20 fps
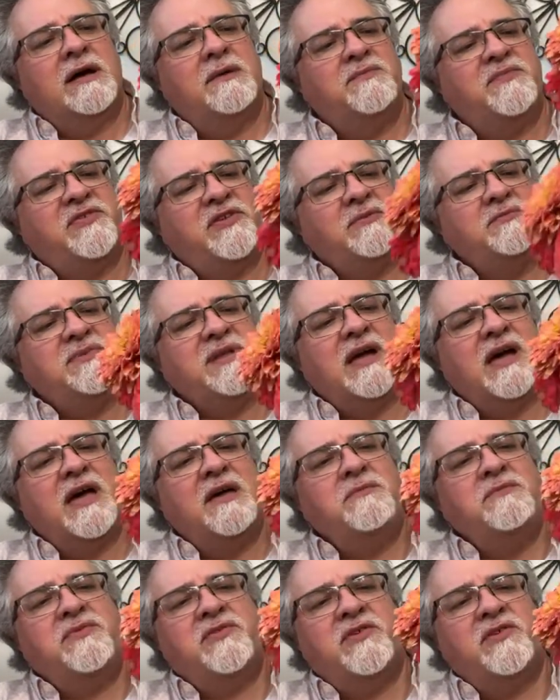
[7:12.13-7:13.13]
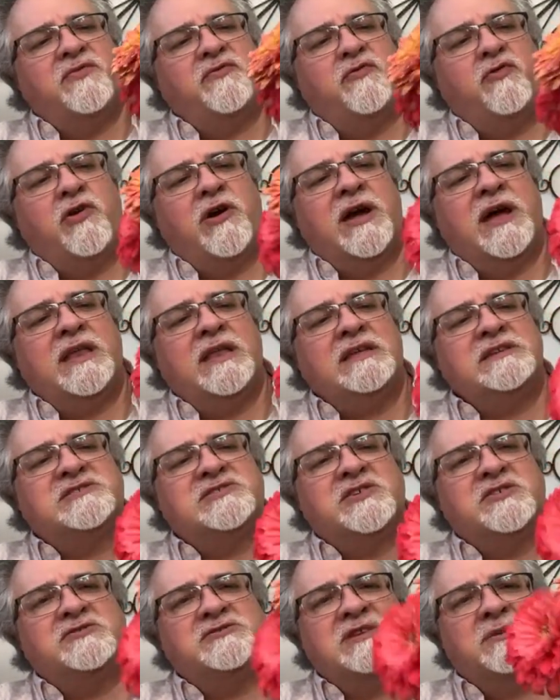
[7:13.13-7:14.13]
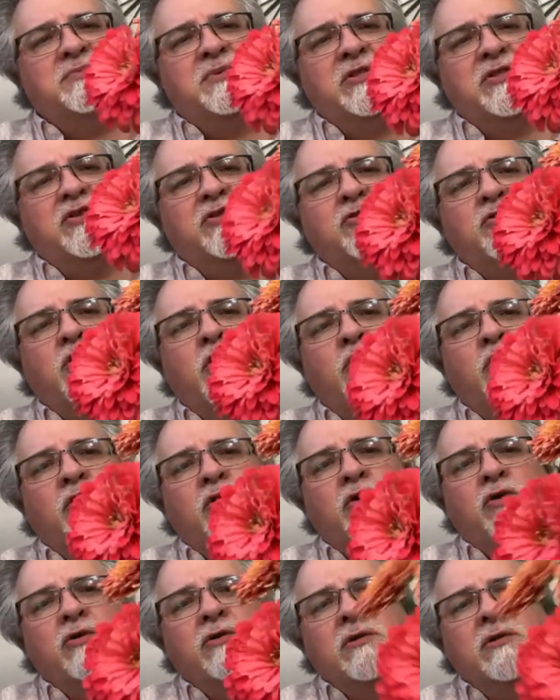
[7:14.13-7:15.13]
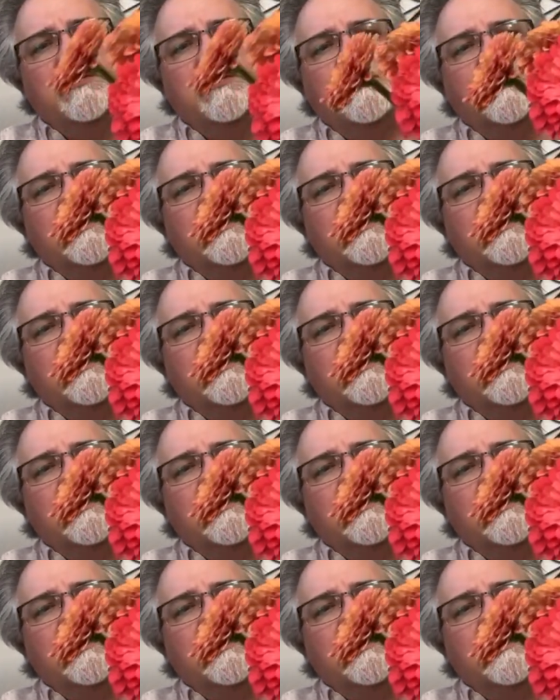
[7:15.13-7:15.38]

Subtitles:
Sometimes this variety shows up a little coral.